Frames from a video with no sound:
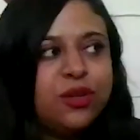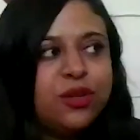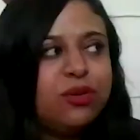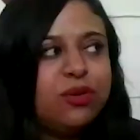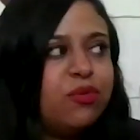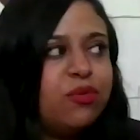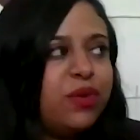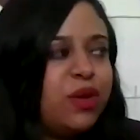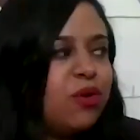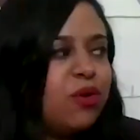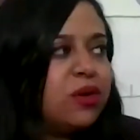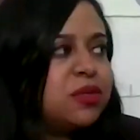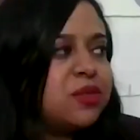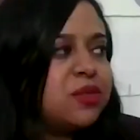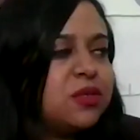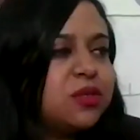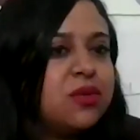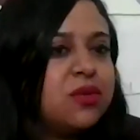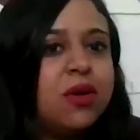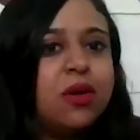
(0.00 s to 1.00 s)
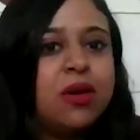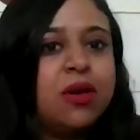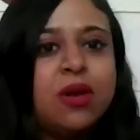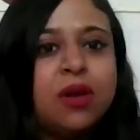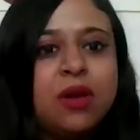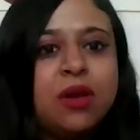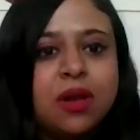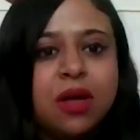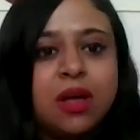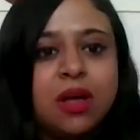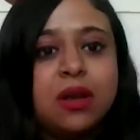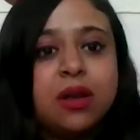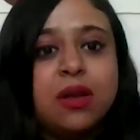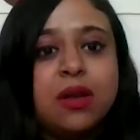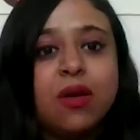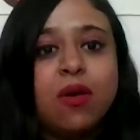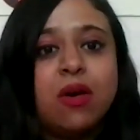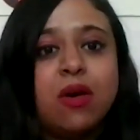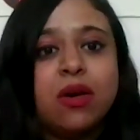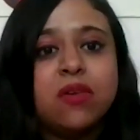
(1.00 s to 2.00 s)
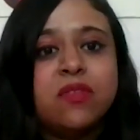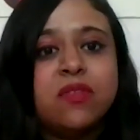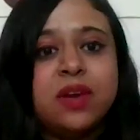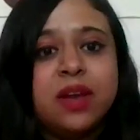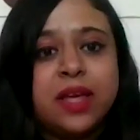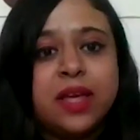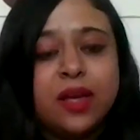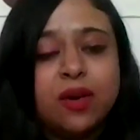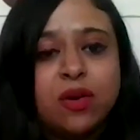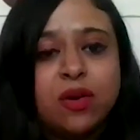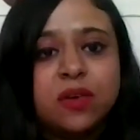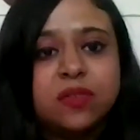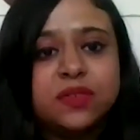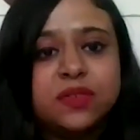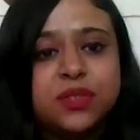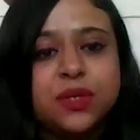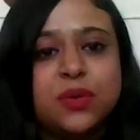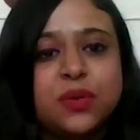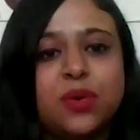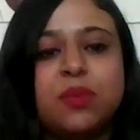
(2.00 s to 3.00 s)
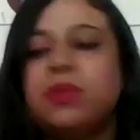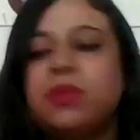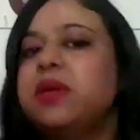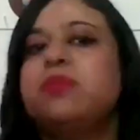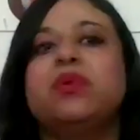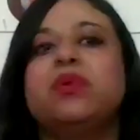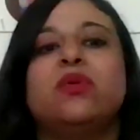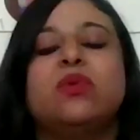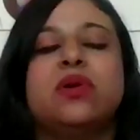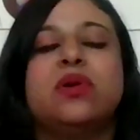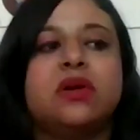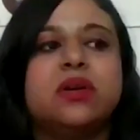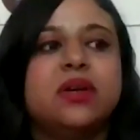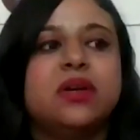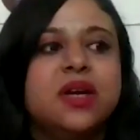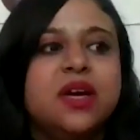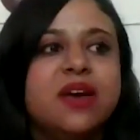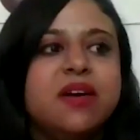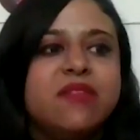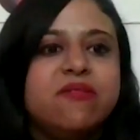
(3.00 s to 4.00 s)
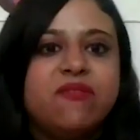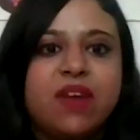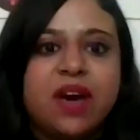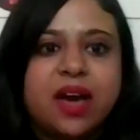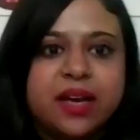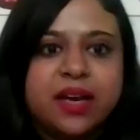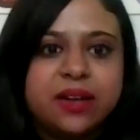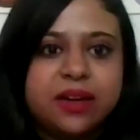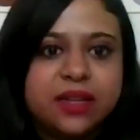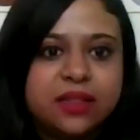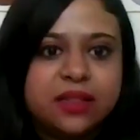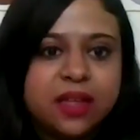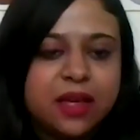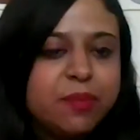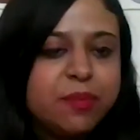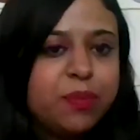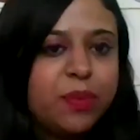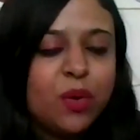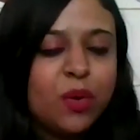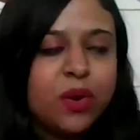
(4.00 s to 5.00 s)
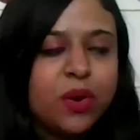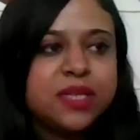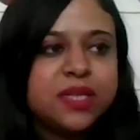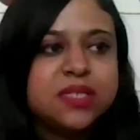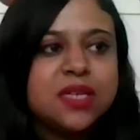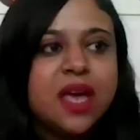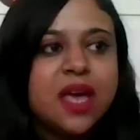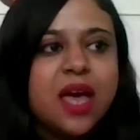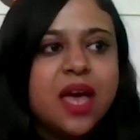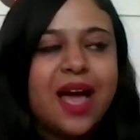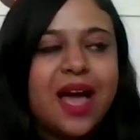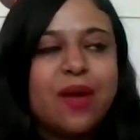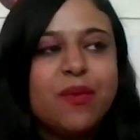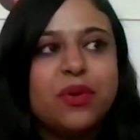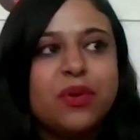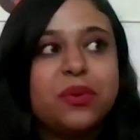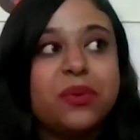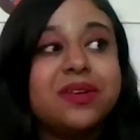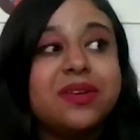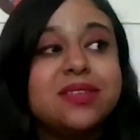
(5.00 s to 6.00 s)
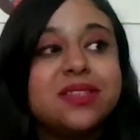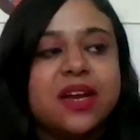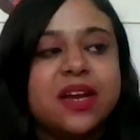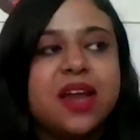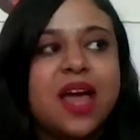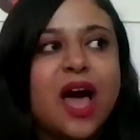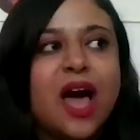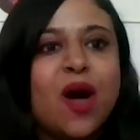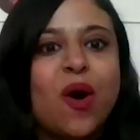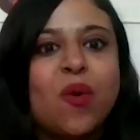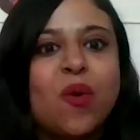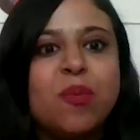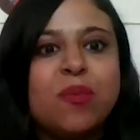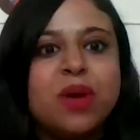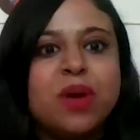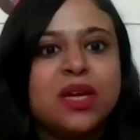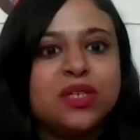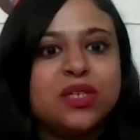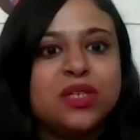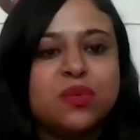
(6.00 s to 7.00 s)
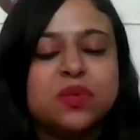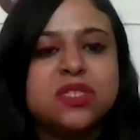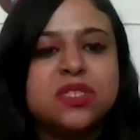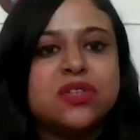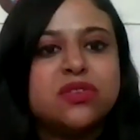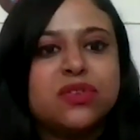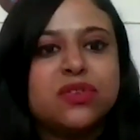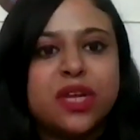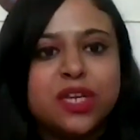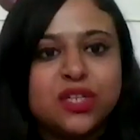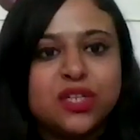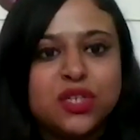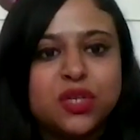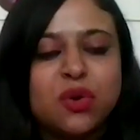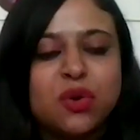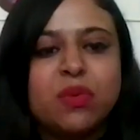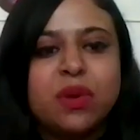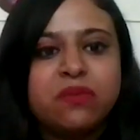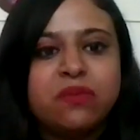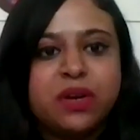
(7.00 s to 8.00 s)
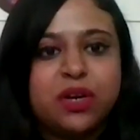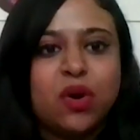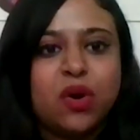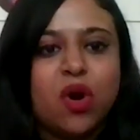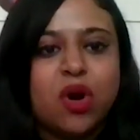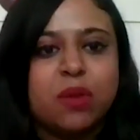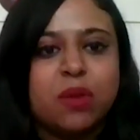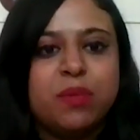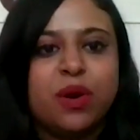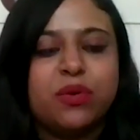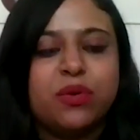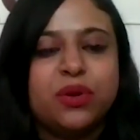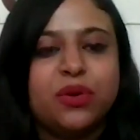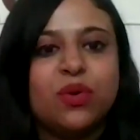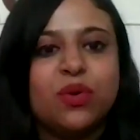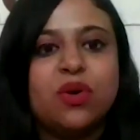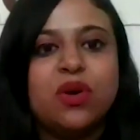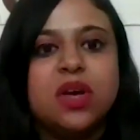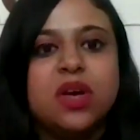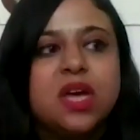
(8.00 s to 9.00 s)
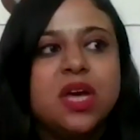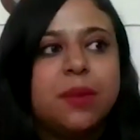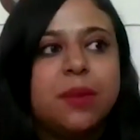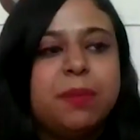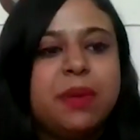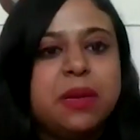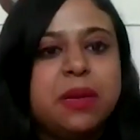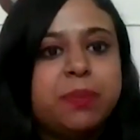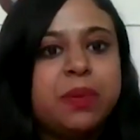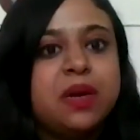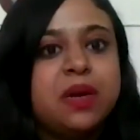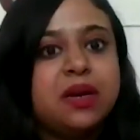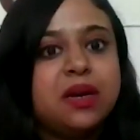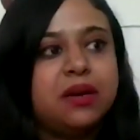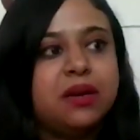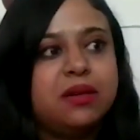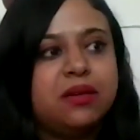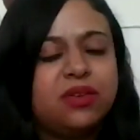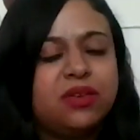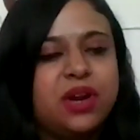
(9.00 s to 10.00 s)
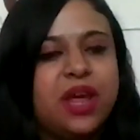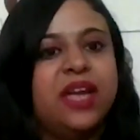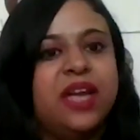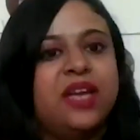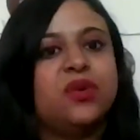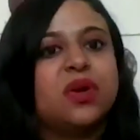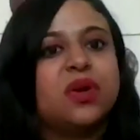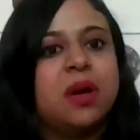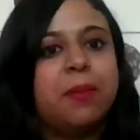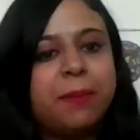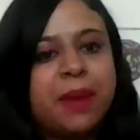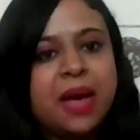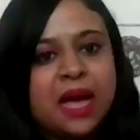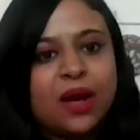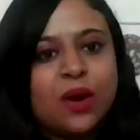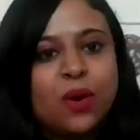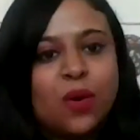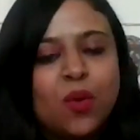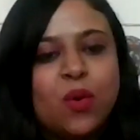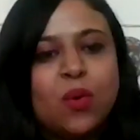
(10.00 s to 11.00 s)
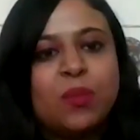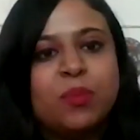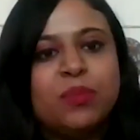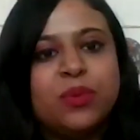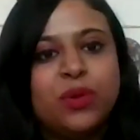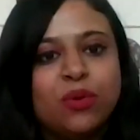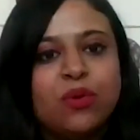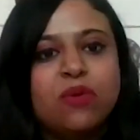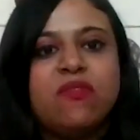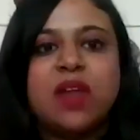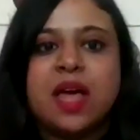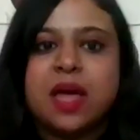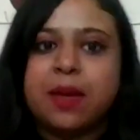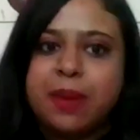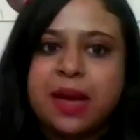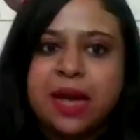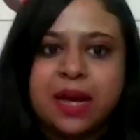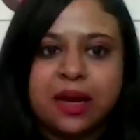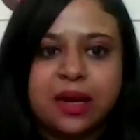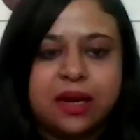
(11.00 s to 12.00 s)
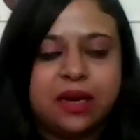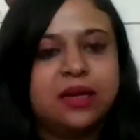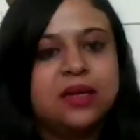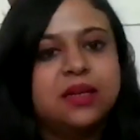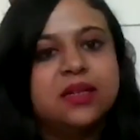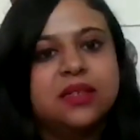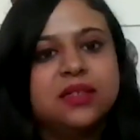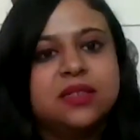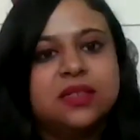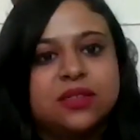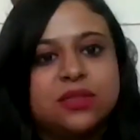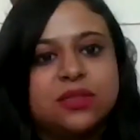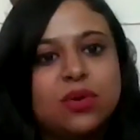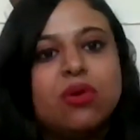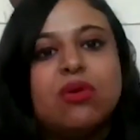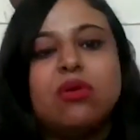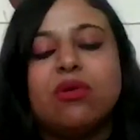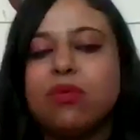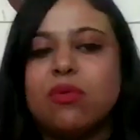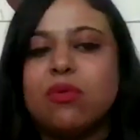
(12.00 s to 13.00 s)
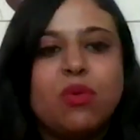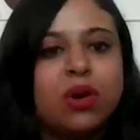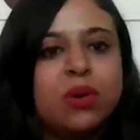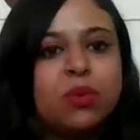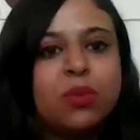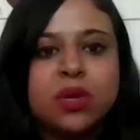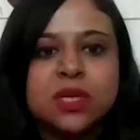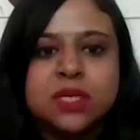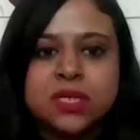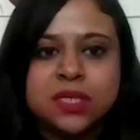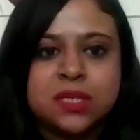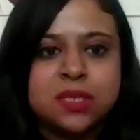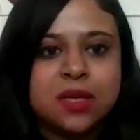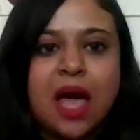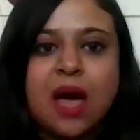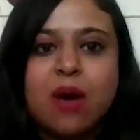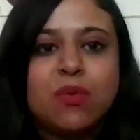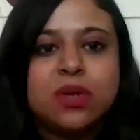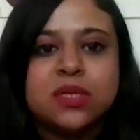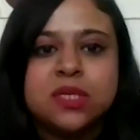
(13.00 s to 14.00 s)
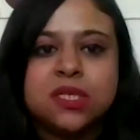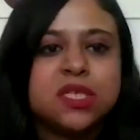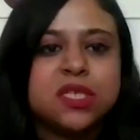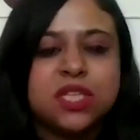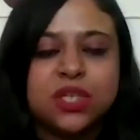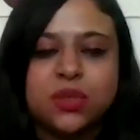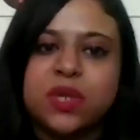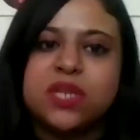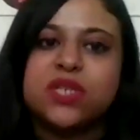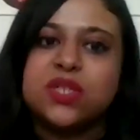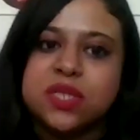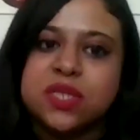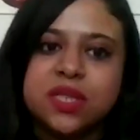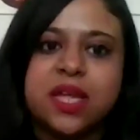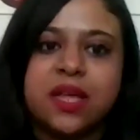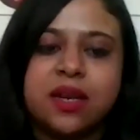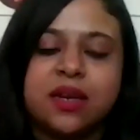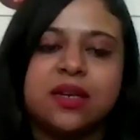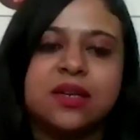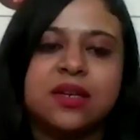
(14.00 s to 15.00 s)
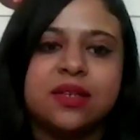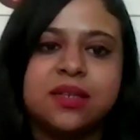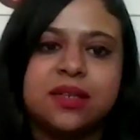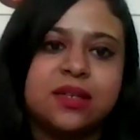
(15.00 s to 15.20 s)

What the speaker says: You know, we also saw a lot of layoffs. You know, people were firing their employees. I want to understand, how much was the ratio when we talk about, you know, people trying to come back home, you know, fly back. So how was the situation then?